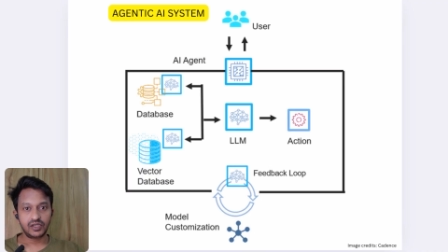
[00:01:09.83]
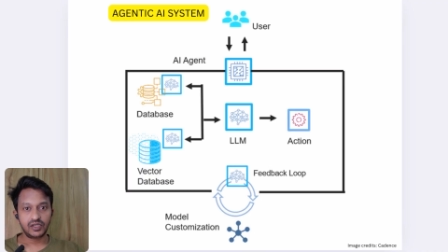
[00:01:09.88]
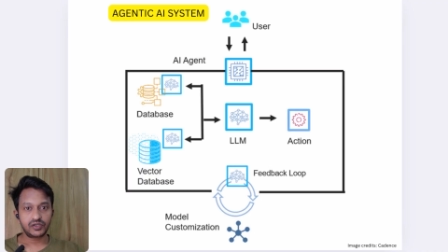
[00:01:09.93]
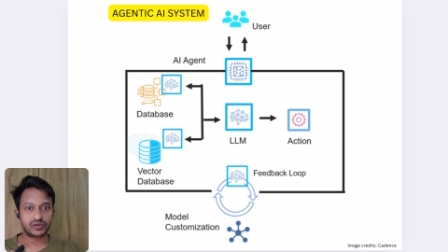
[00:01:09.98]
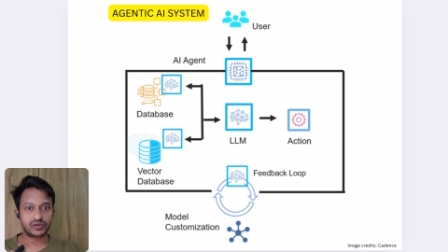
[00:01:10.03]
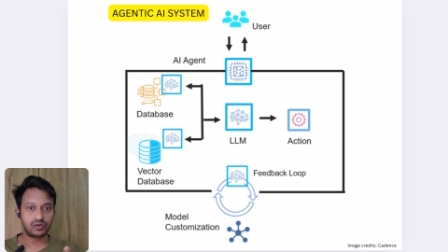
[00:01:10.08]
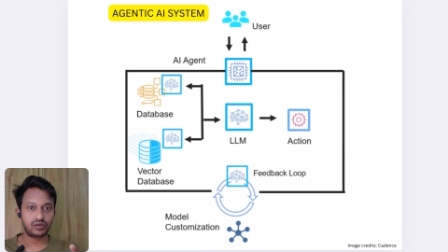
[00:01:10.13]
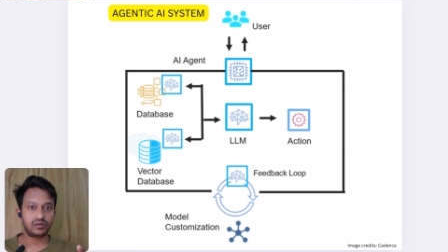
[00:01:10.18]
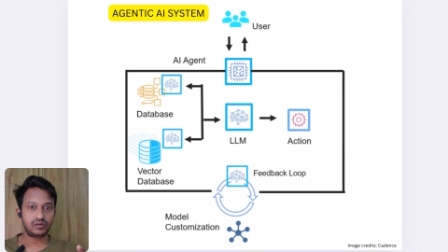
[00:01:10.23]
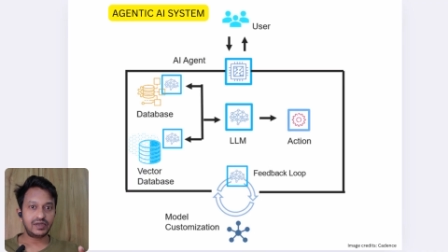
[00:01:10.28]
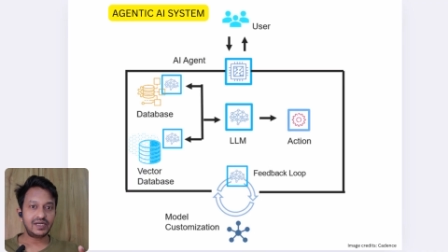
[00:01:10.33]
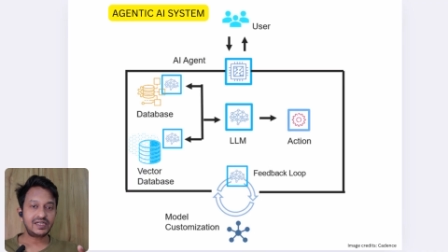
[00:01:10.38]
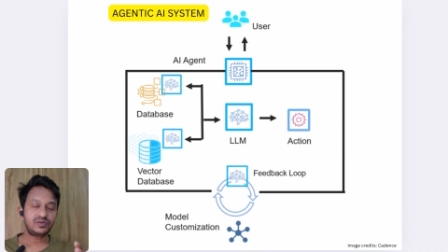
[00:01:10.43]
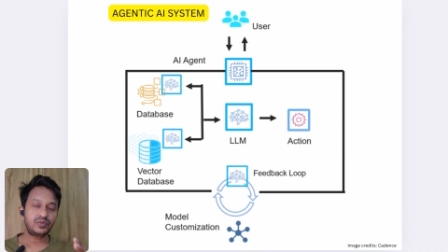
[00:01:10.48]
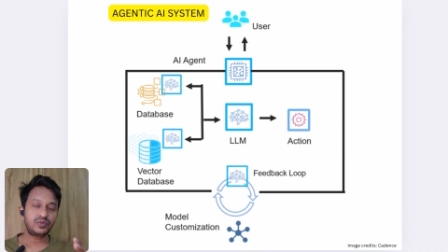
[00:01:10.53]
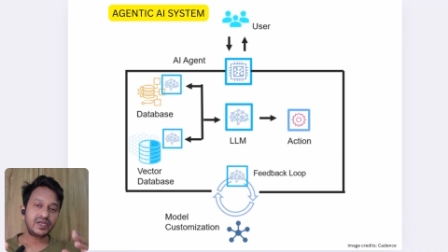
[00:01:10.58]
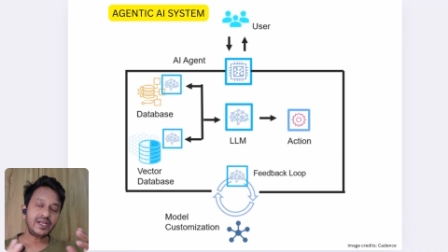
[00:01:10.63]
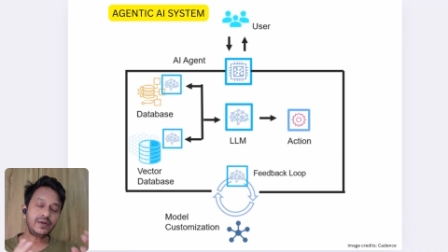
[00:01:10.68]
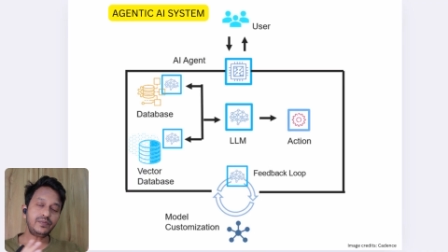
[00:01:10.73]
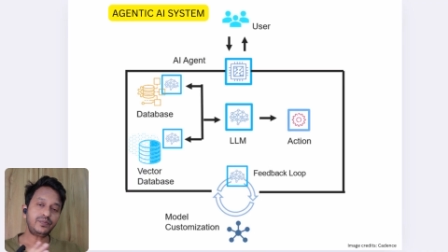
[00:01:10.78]
So it's
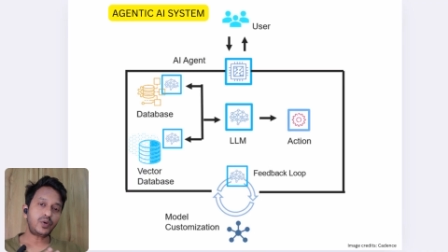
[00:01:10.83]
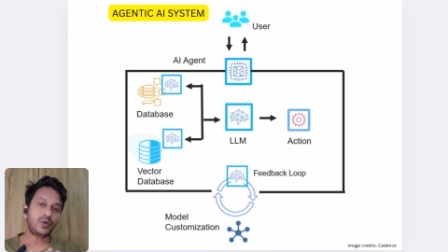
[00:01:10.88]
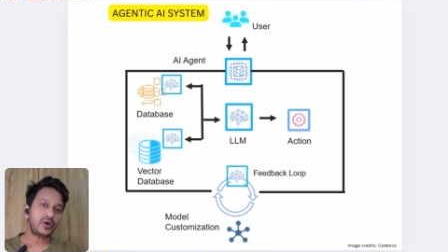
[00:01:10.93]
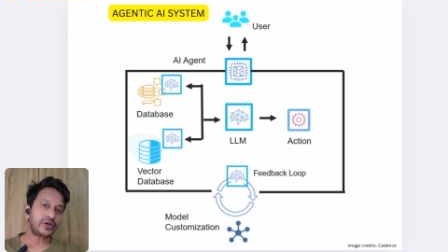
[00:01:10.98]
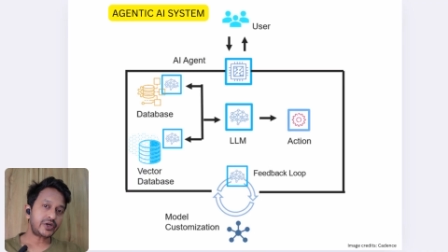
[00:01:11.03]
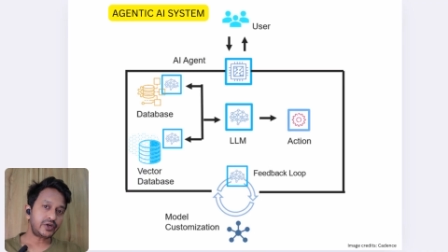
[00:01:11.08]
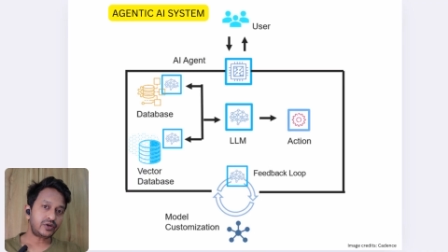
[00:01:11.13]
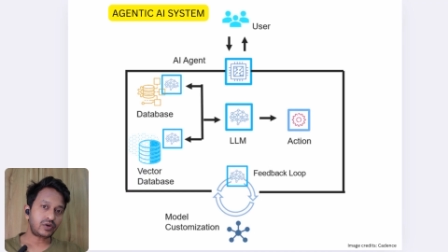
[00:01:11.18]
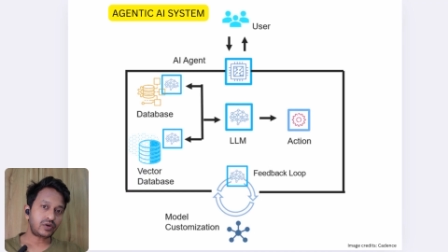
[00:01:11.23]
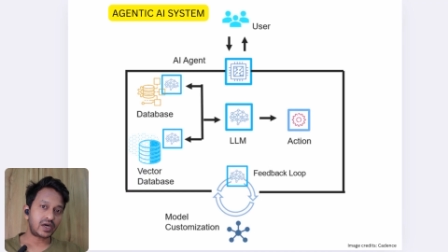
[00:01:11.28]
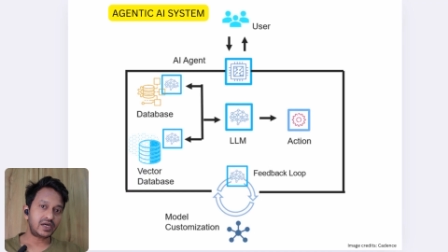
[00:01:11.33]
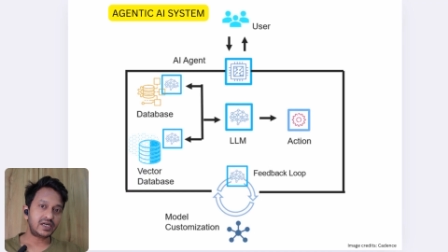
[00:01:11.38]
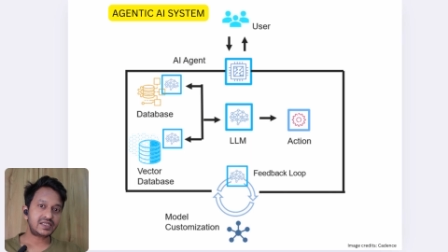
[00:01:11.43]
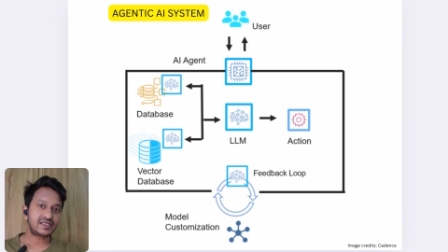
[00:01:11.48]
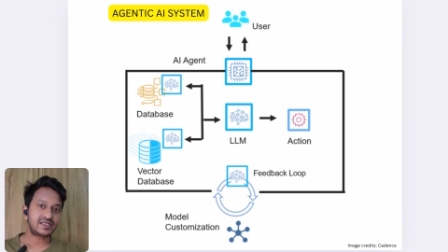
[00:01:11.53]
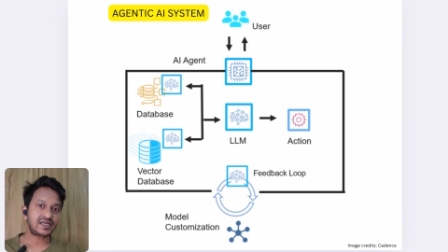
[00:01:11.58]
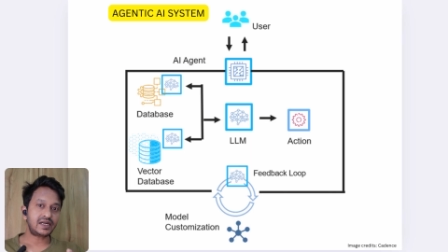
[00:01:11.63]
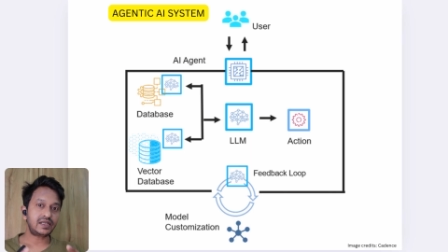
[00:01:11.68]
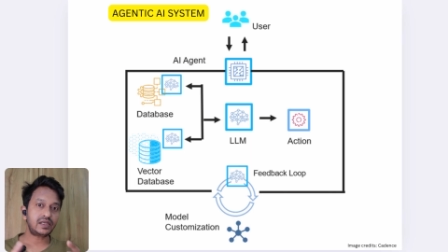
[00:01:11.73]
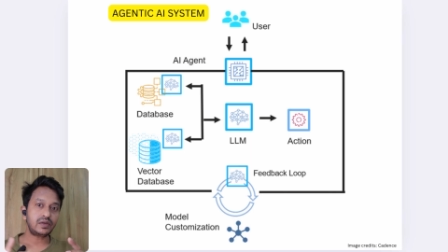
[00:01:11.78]
very important to
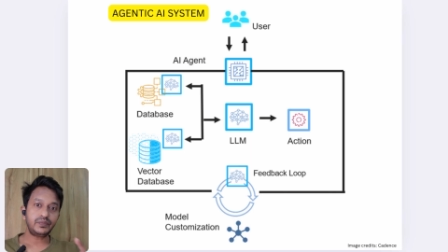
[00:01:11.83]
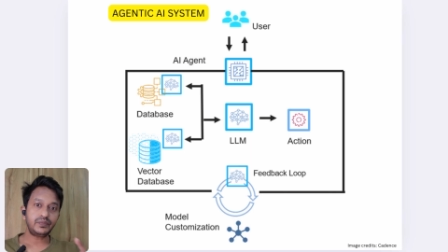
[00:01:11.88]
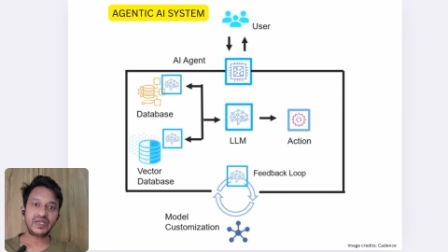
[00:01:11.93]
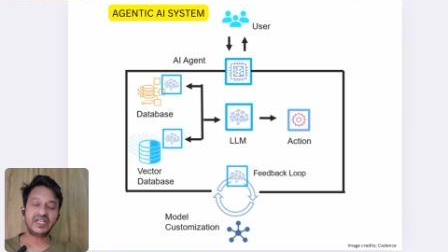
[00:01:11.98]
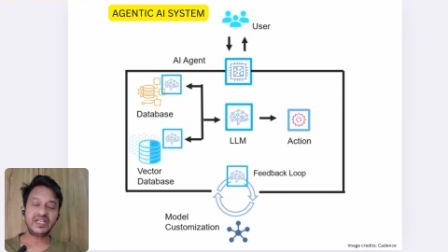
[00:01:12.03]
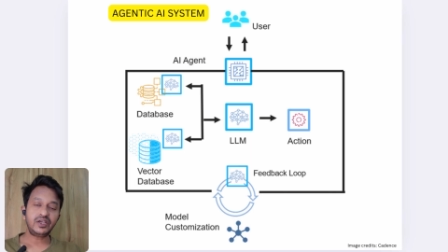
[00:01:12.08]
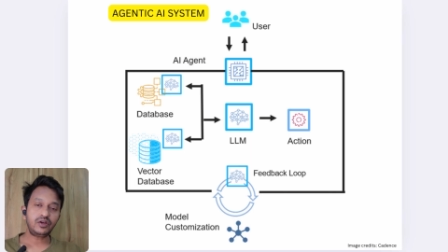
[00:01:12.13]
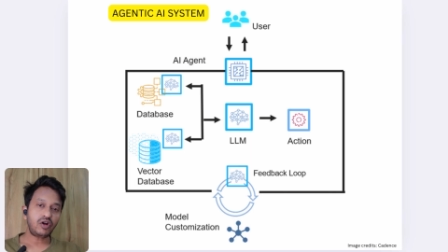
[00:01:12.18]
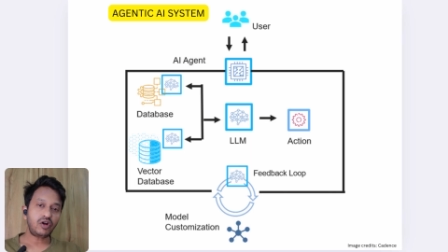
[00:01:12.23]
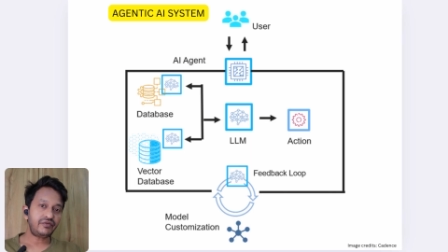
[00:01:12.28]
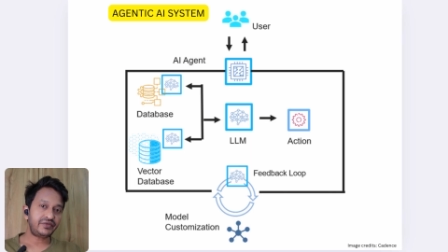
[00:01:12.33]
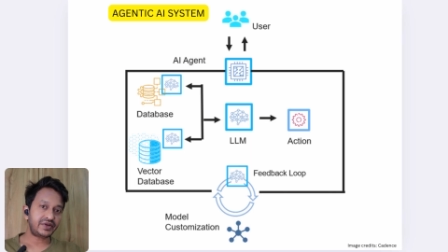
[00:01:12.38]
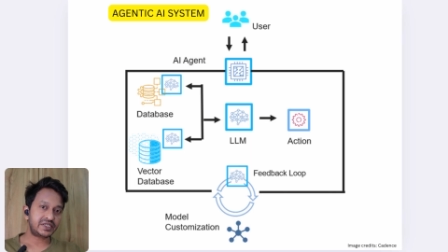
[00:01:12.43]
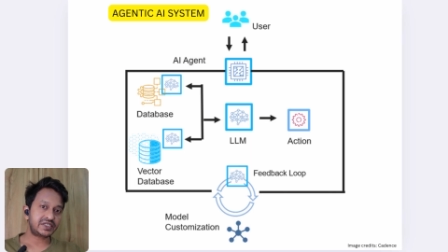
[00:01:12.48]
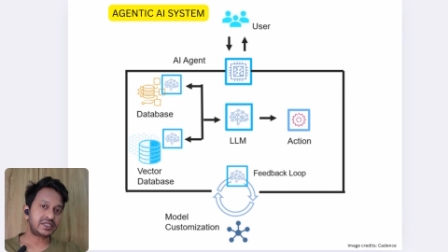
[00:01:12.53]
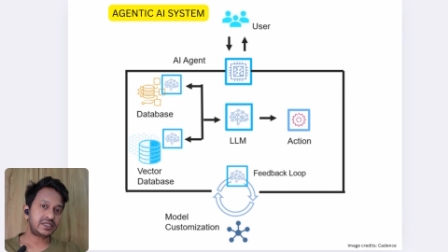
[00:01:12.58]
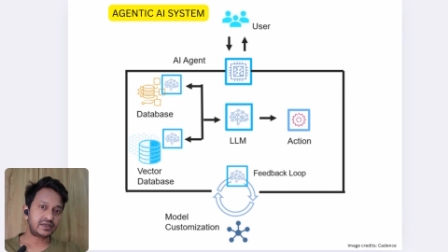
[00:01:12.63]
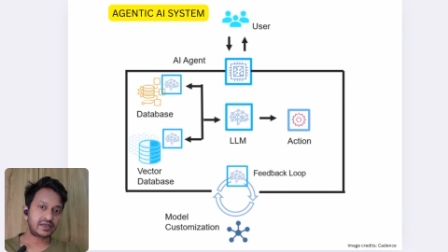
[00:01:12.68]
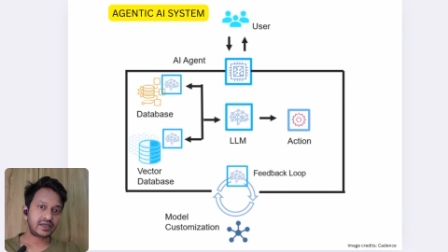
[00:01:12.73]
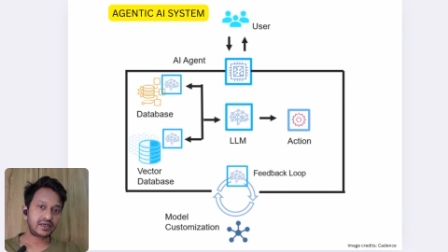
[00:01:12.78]
understand the meaning of
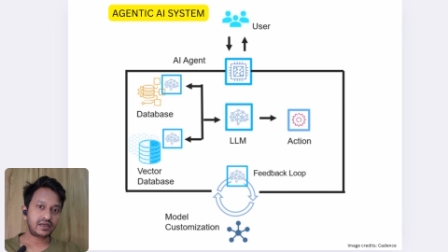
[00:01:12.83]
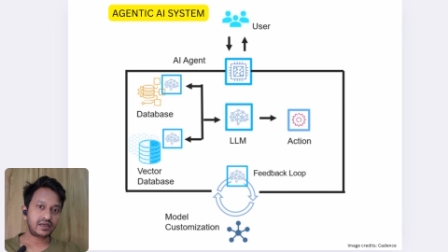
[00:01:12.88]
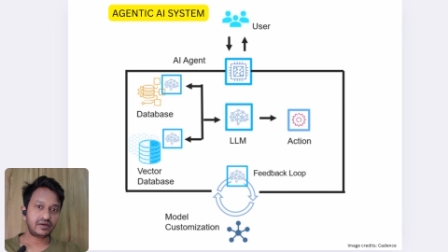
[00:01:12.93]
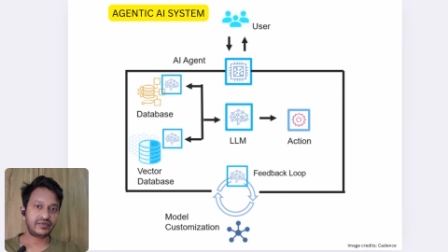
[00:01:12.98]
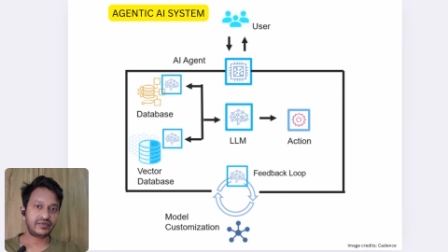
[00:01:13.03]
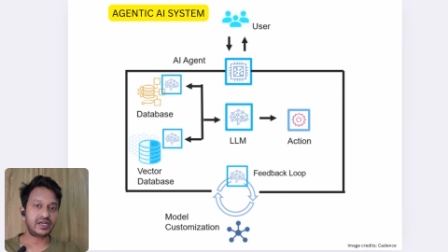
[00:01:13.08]
agentic